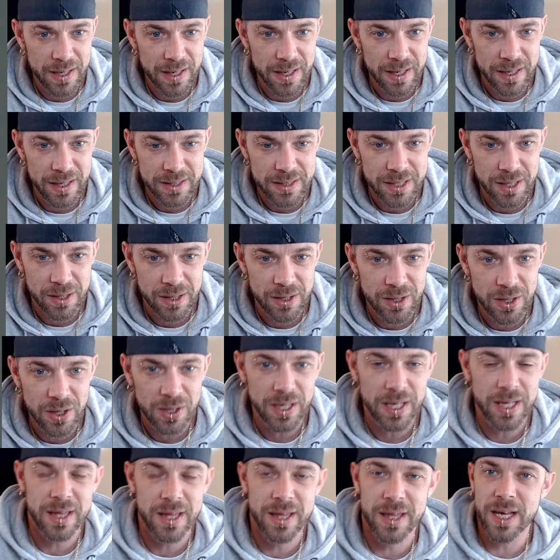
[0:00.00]
So look
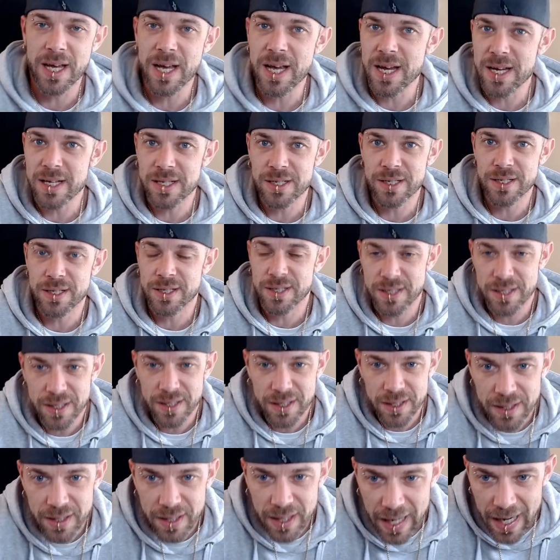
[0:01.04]
at this.
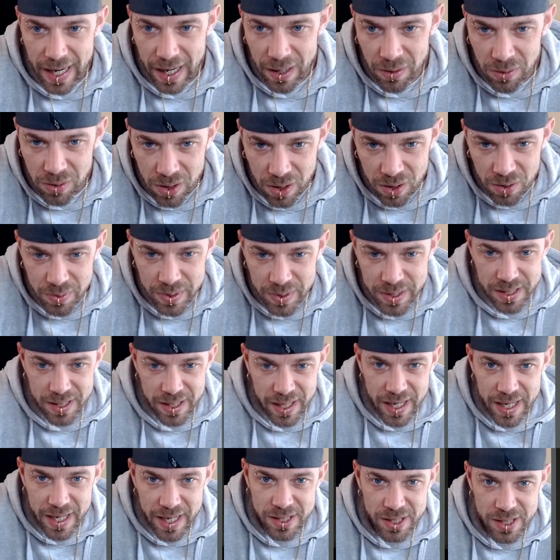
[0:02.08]
How cool is
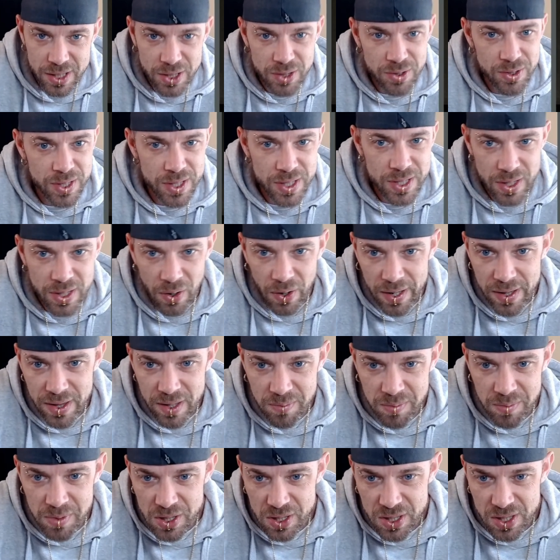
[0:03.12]
this? You design
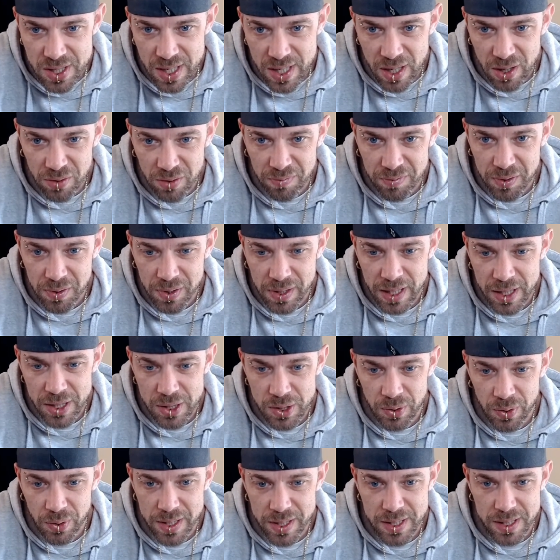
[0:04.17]
them yourself. You get a
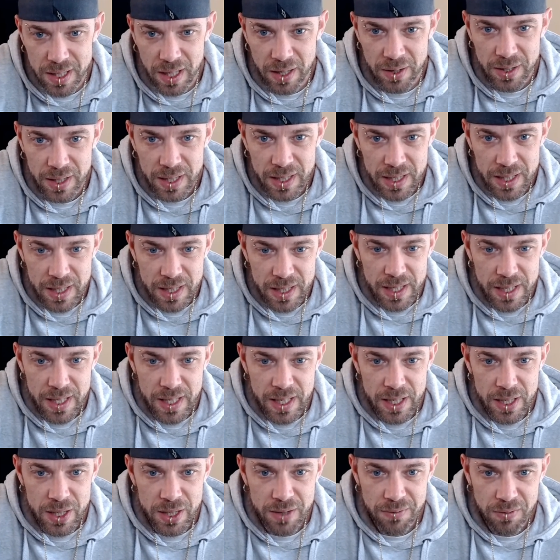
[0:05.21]
choice. So
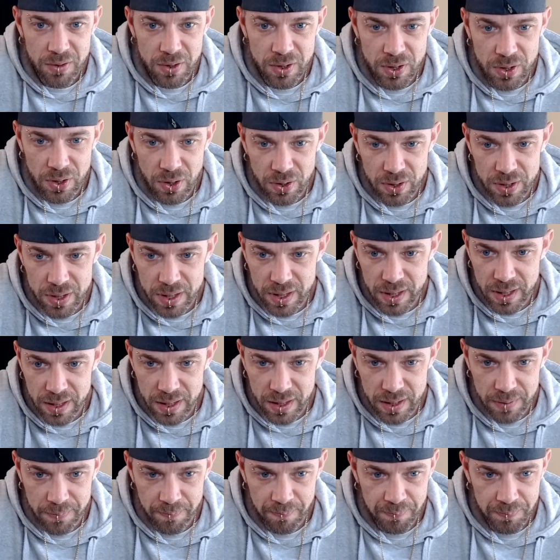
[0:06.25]
you've got
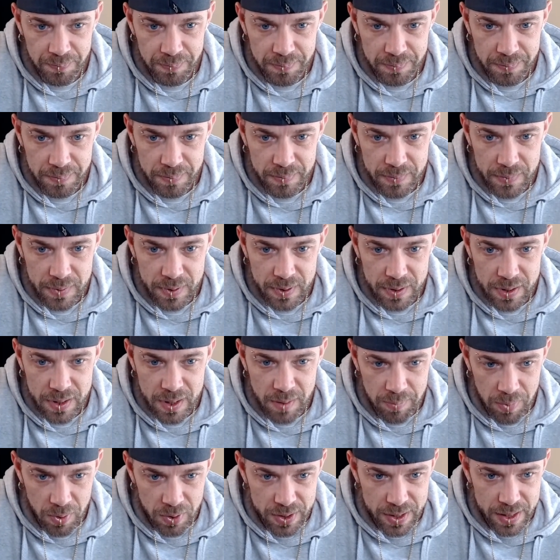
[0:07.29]
your
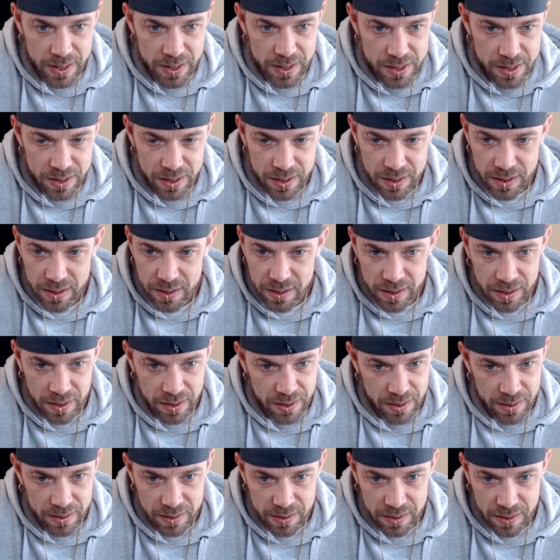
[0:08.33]
bodies,
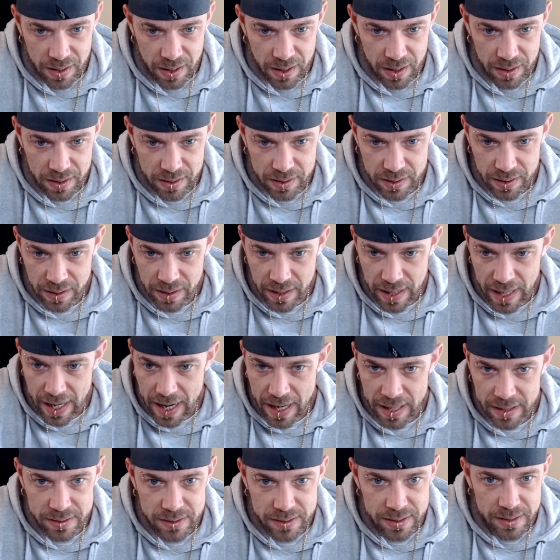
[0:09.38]
your
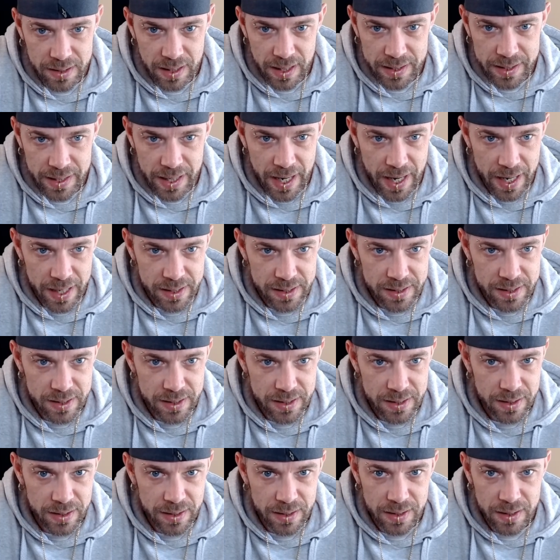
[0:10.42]
hands, and your heads,
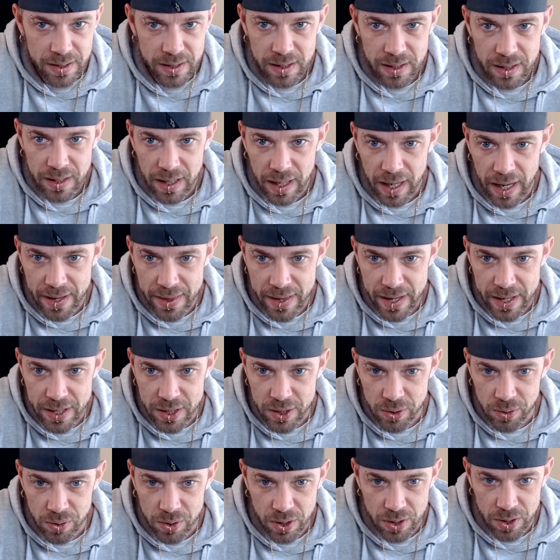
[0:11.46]
and then
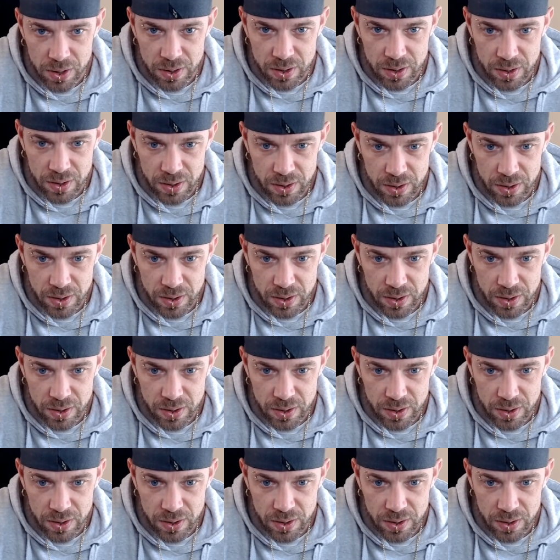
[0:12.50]
you can